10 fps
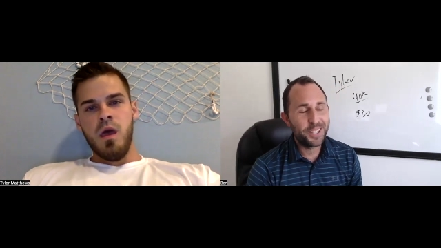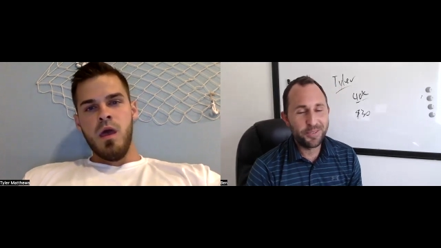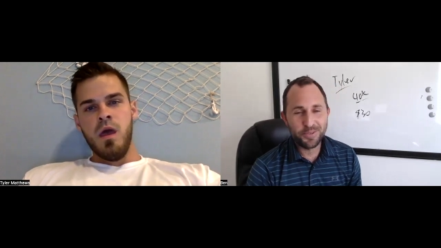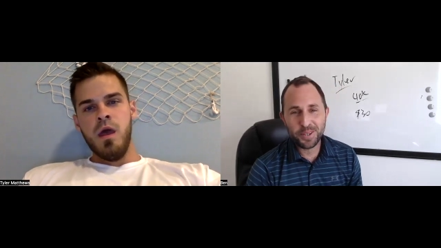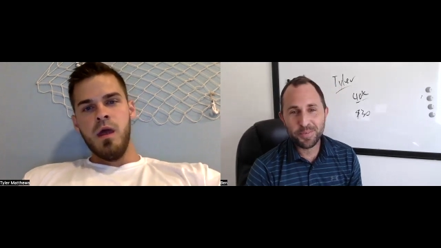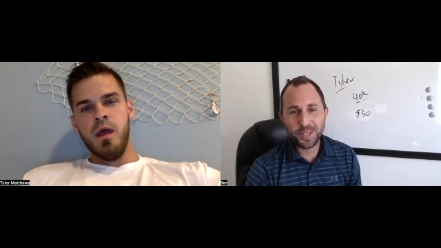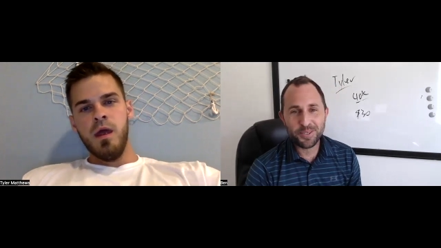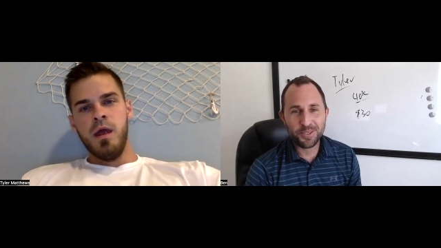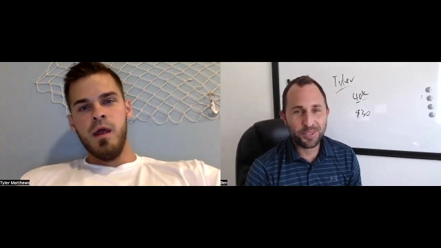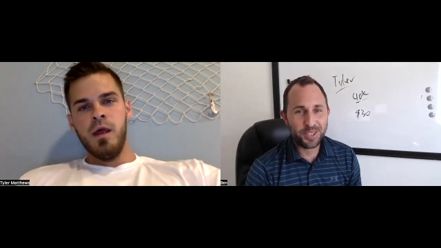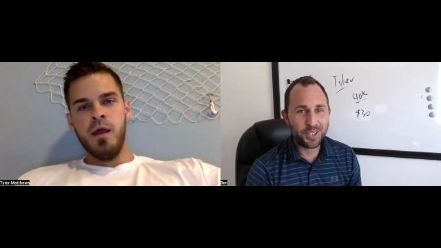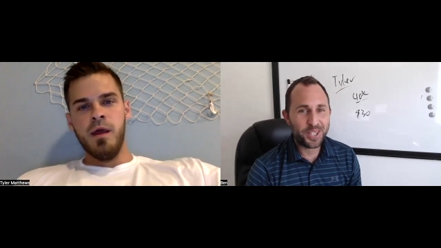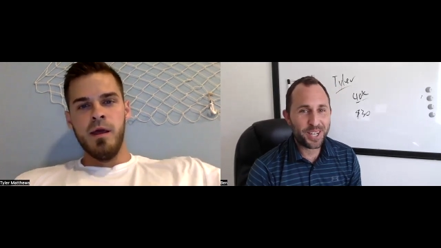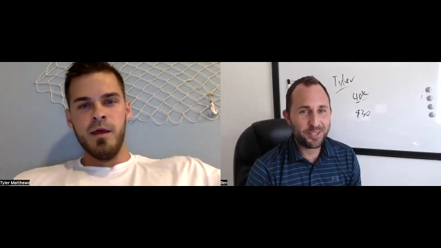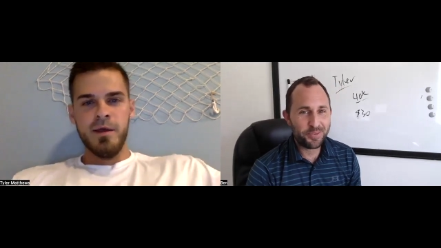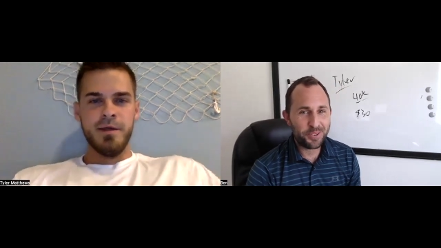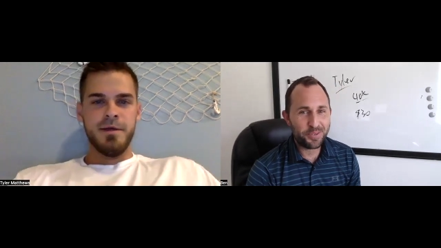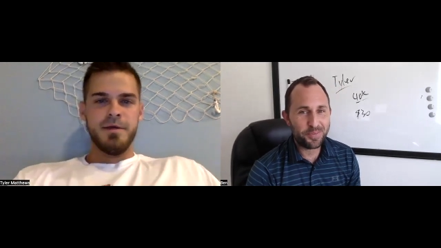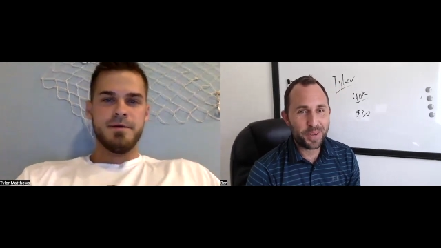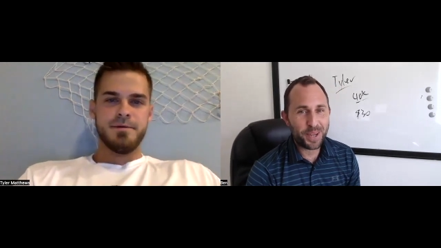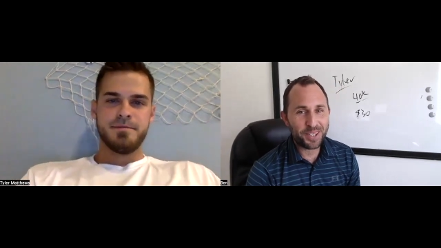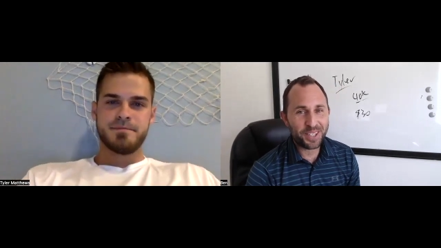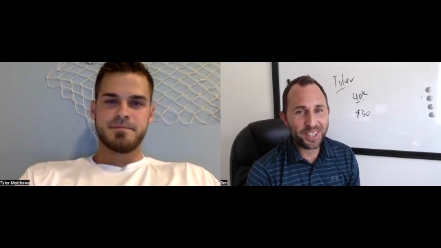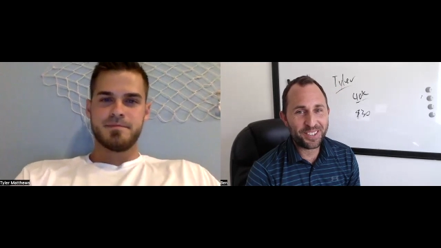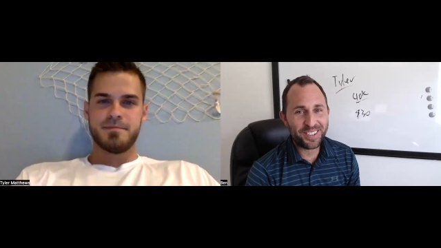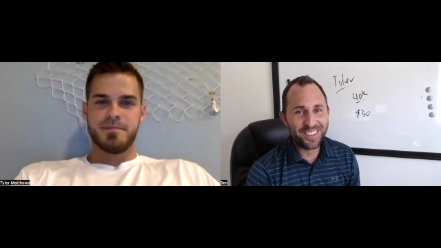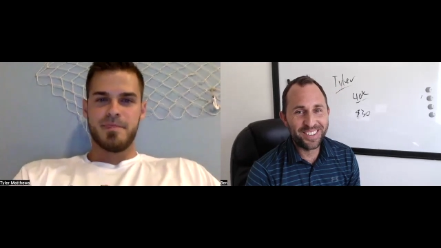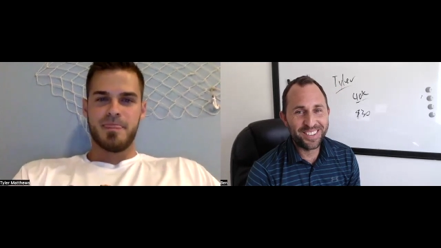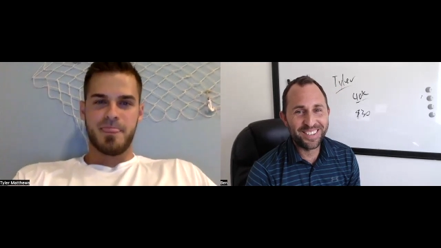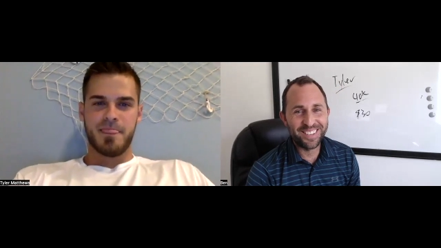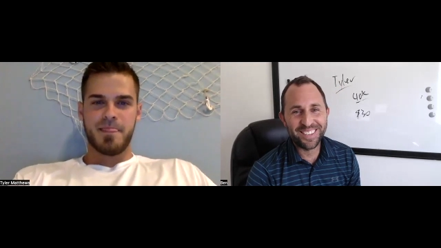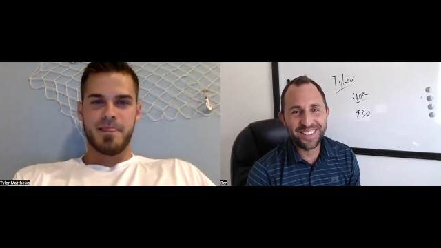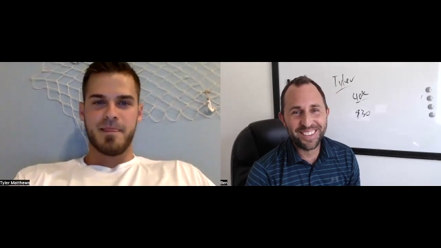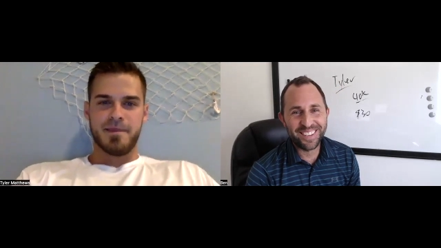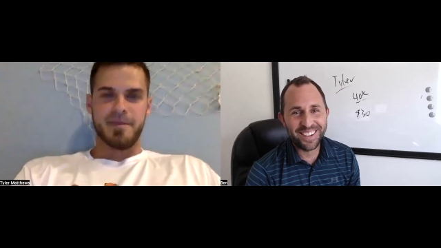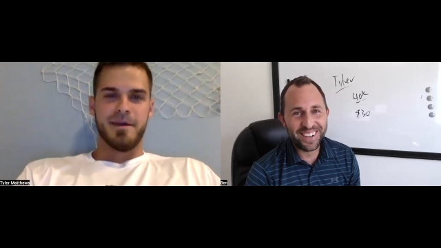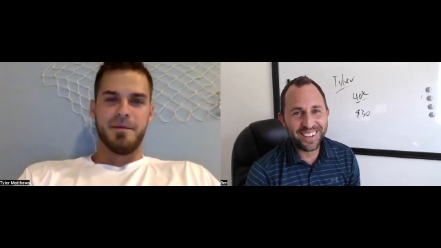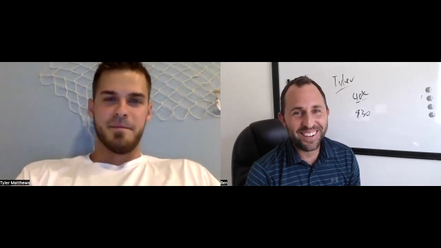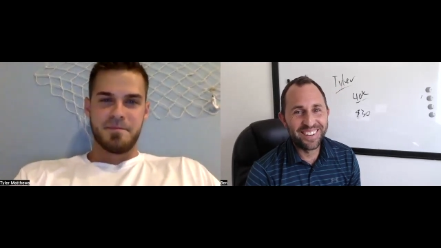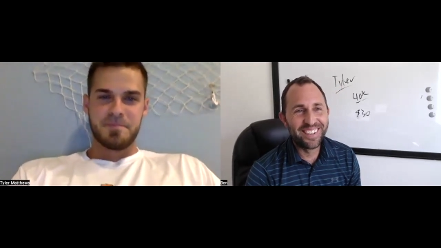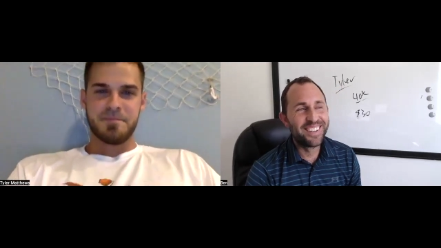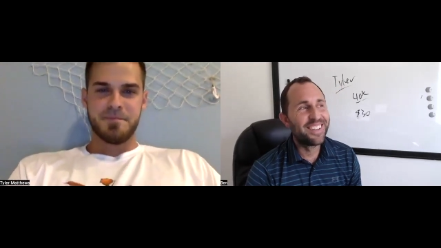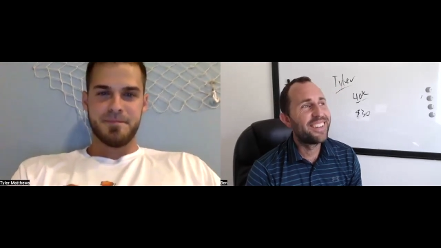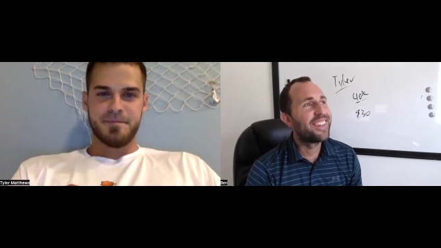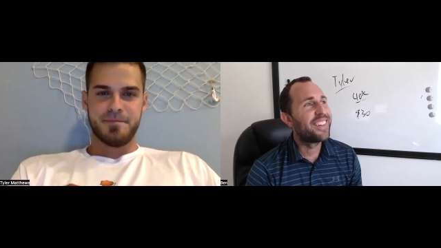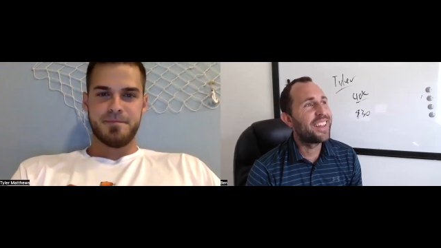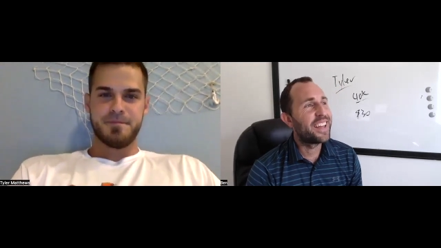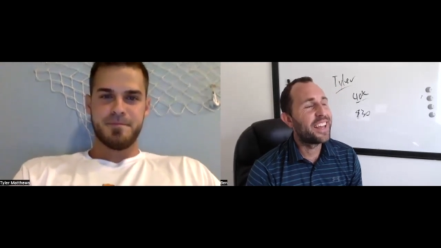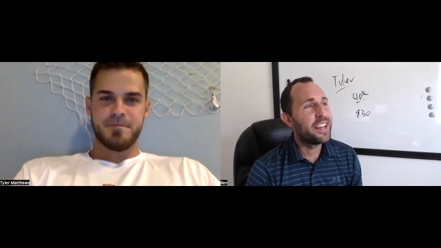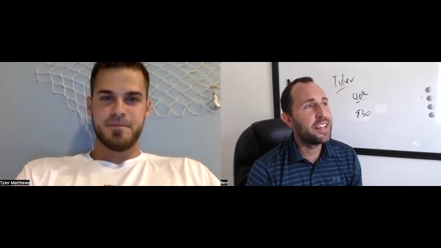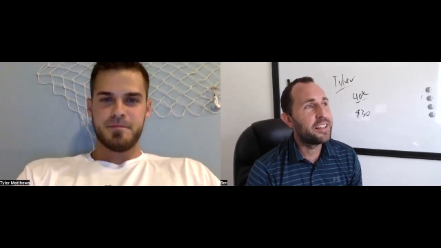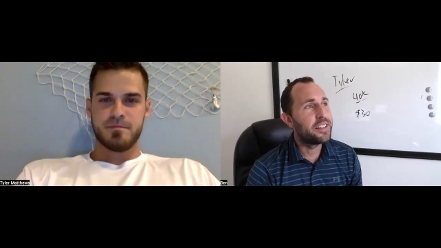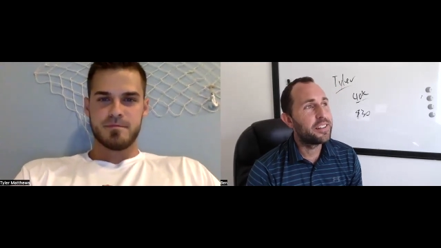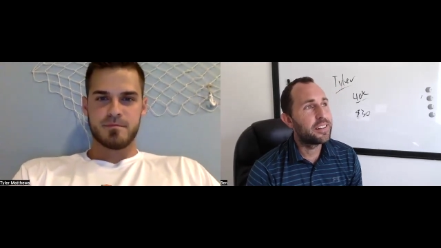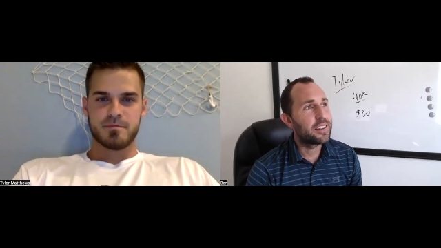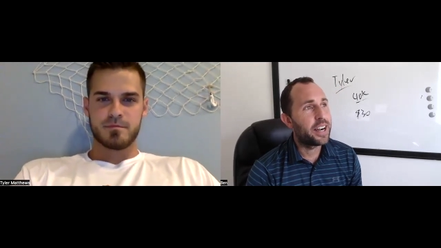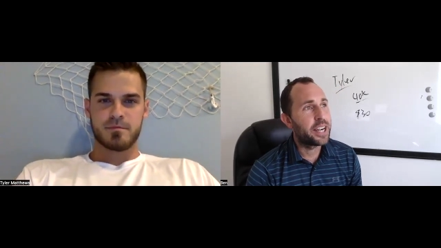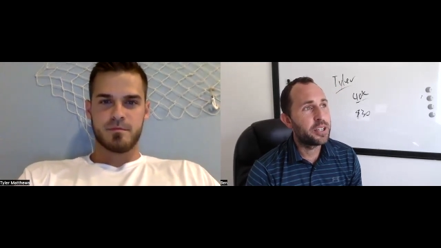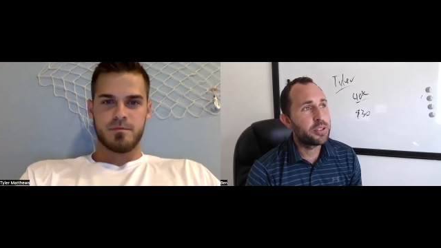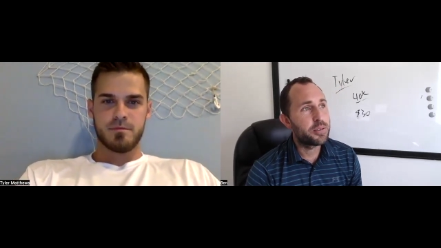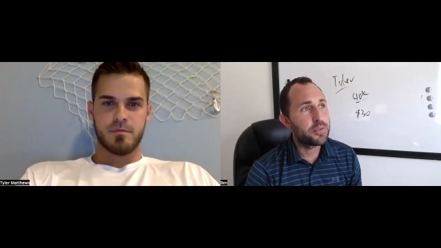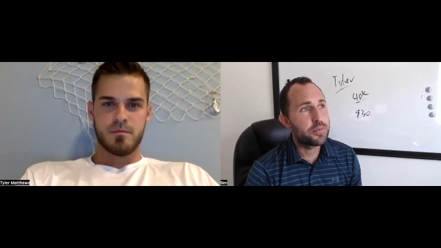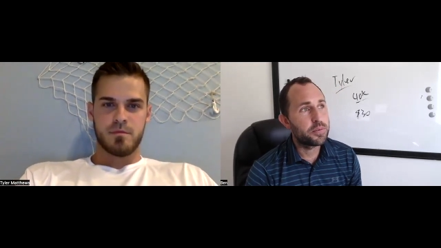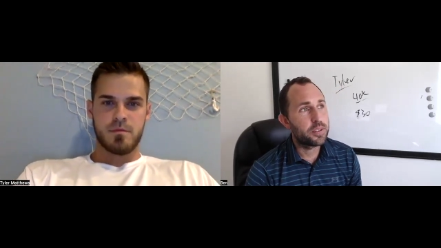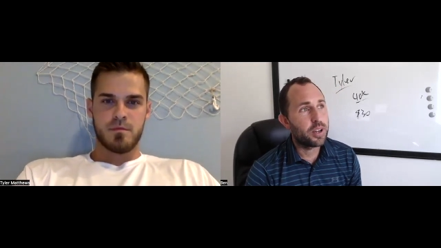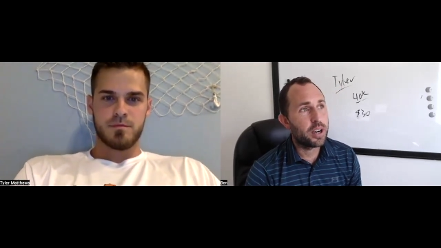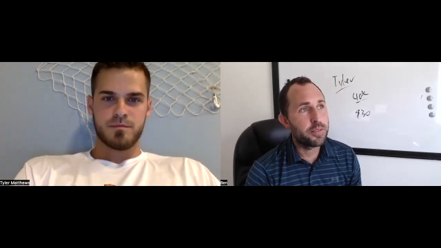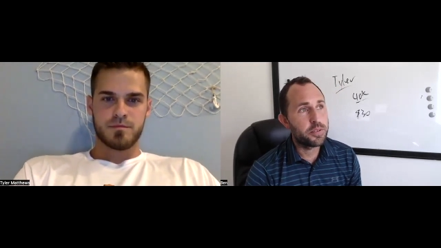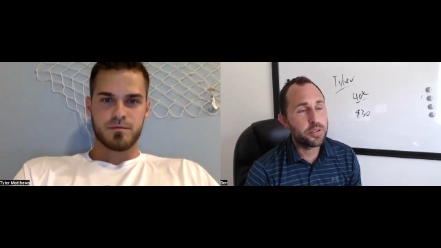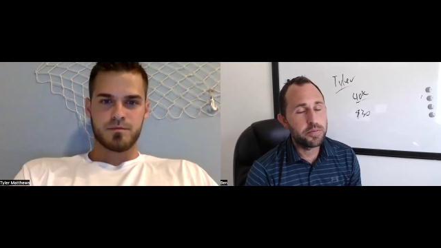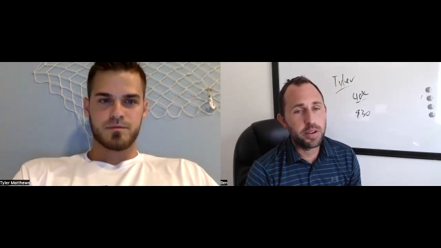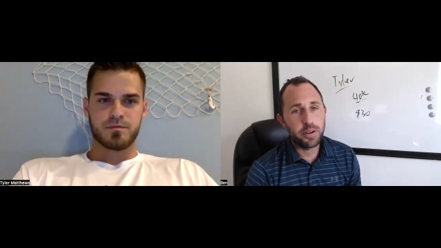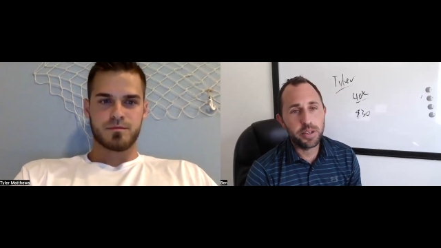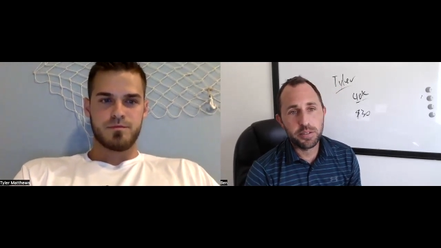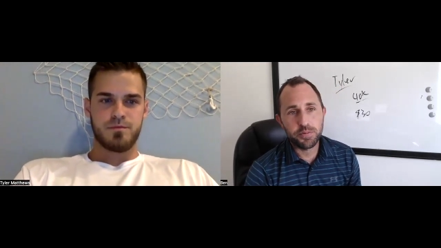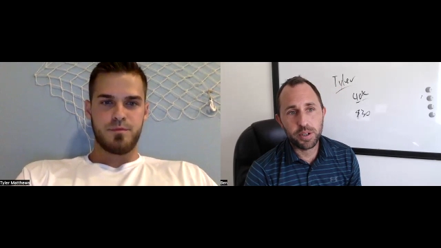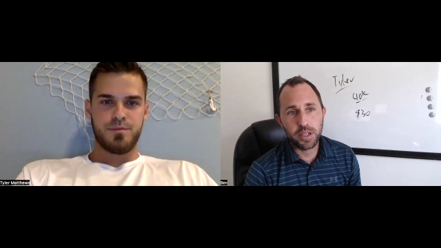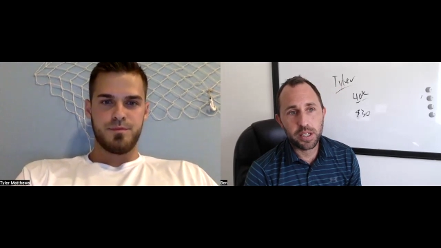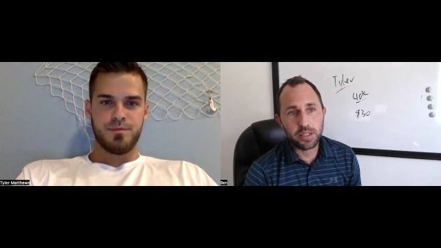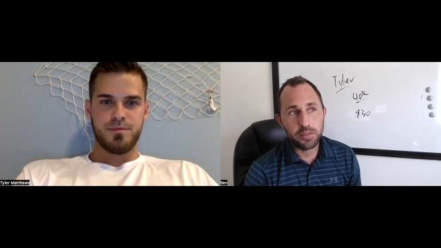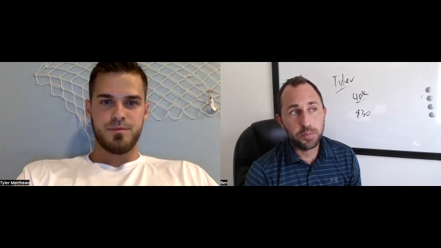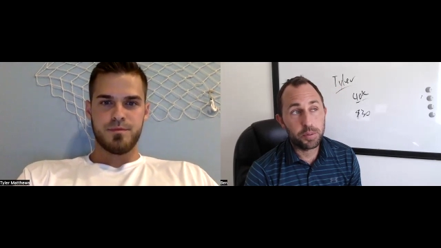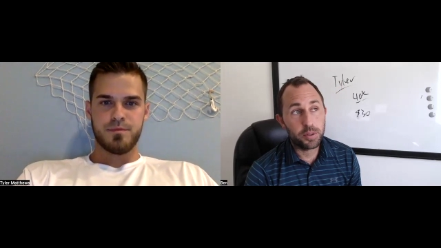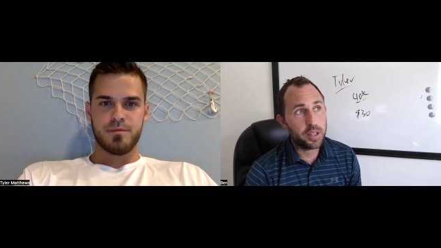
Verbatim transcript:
Speaker 1: you sent me a screenshot of your bank account. Uh, yep. And I know it's obviously very different now, but